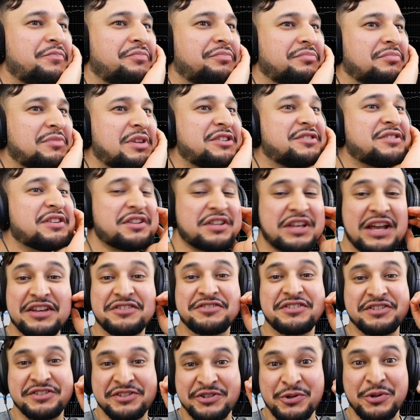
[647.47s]
he said,
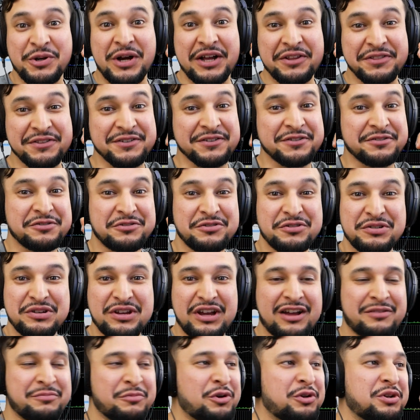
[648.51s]
yes, I still got this.
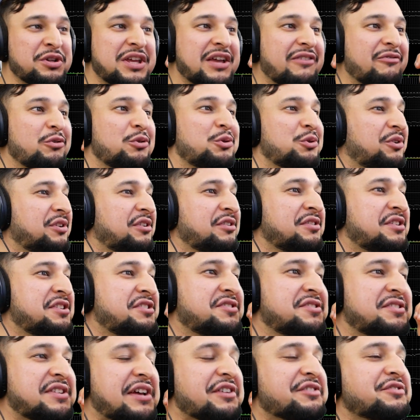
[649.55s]
I'm going to give you
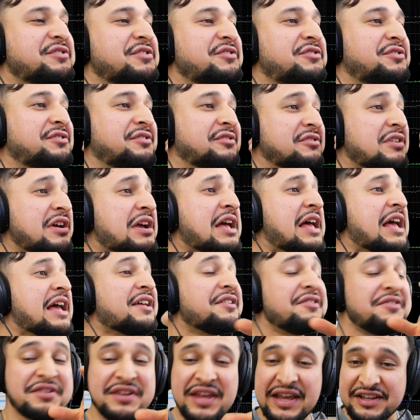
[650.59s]
these nastiest
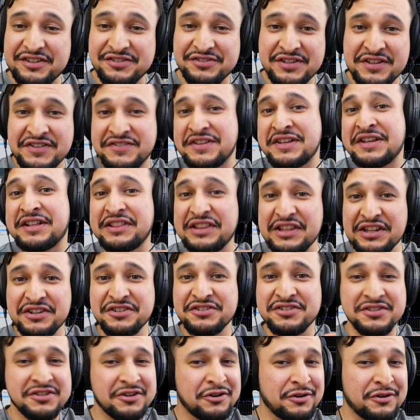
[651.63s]
and
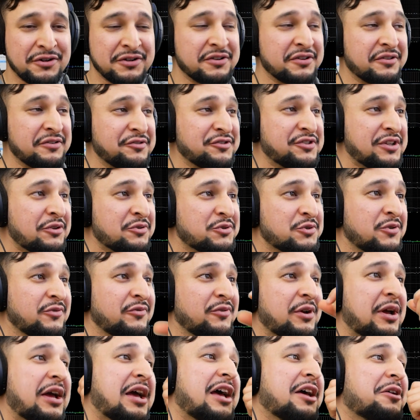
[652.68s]
cleanest sounds
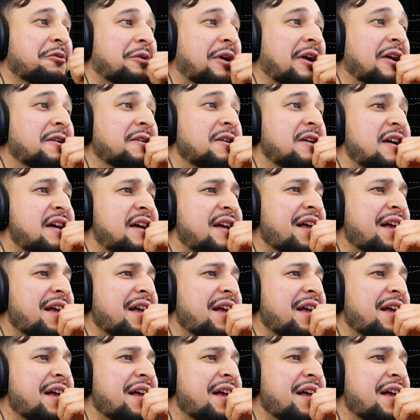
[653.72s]
you've had, right?